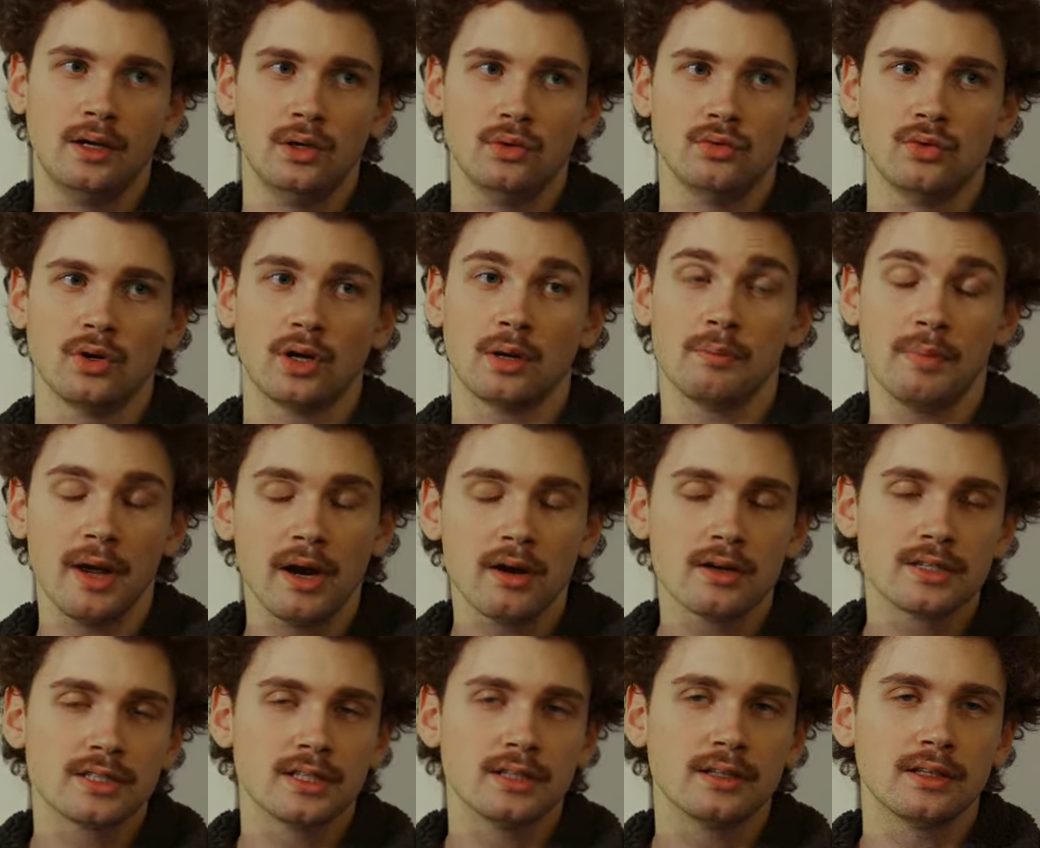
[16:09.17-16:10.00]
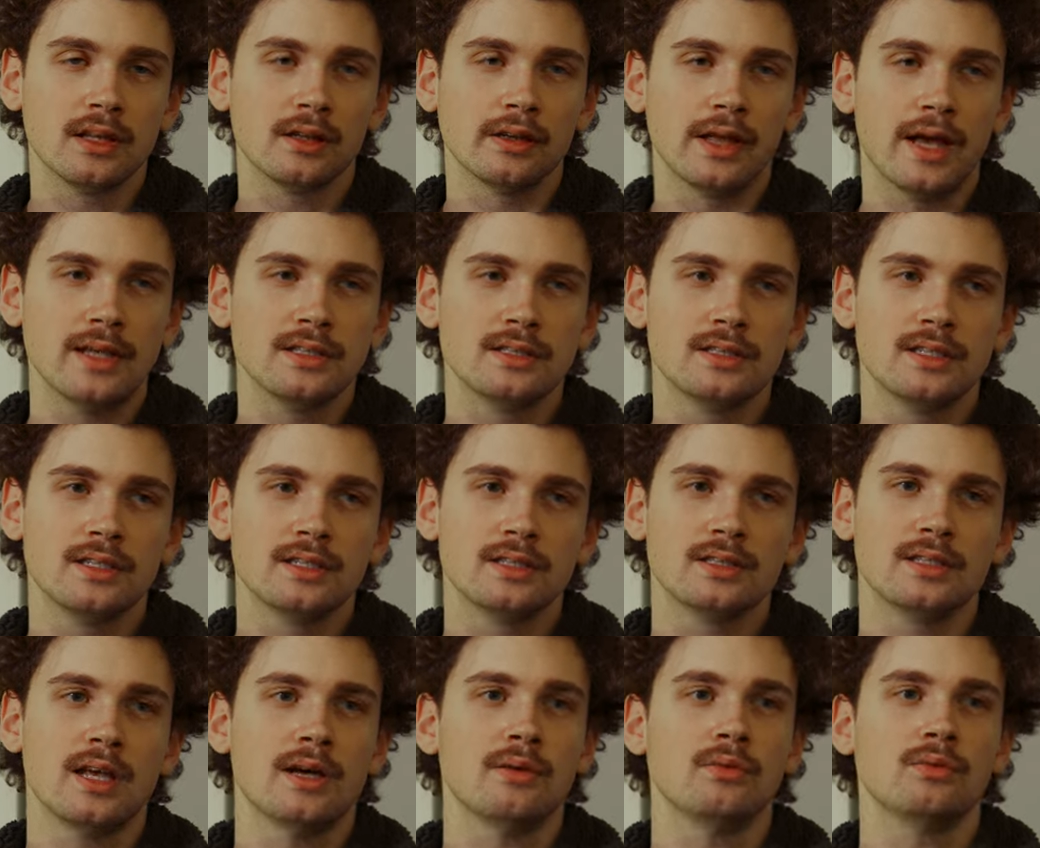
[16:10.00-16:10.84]
For comparison, the
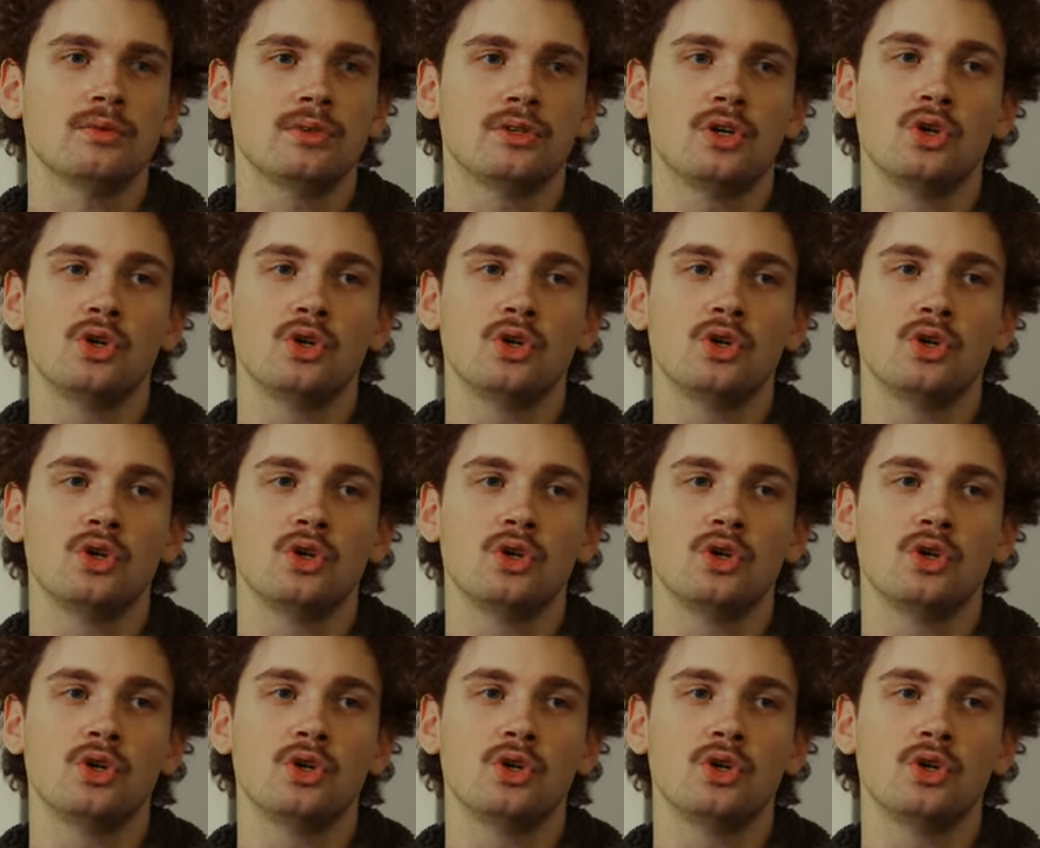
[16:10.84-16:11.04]
lenses that